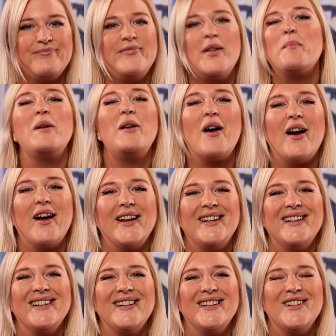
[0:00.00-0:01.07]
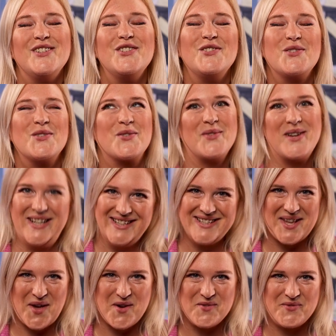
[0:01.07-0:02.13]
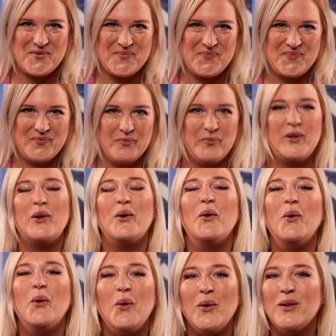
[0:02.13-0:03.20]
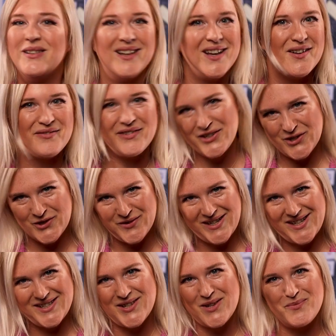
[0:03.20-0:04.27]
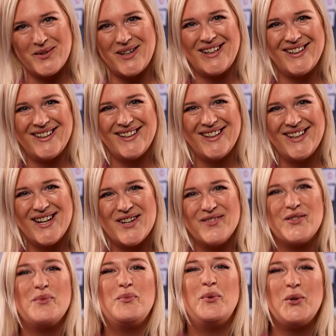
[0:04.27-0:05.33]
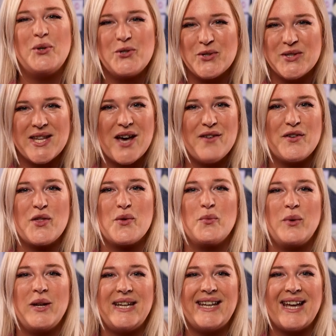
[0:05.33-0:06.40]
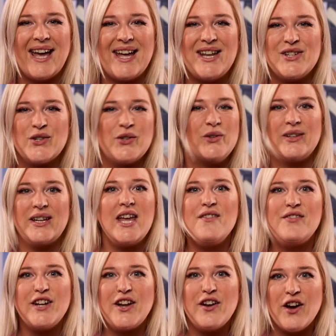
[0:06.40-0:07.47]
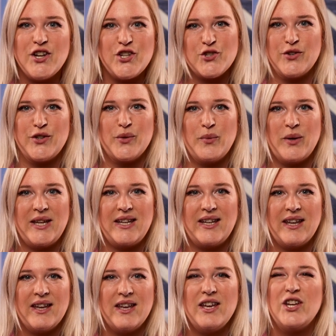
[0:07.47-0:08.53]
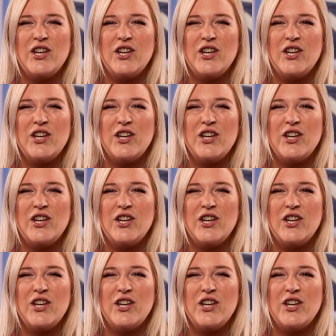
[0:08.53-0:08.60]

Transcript: Number 9, treat yourself. We all love a treat, don't we? Reward yourself at the weekend or even a night during the week.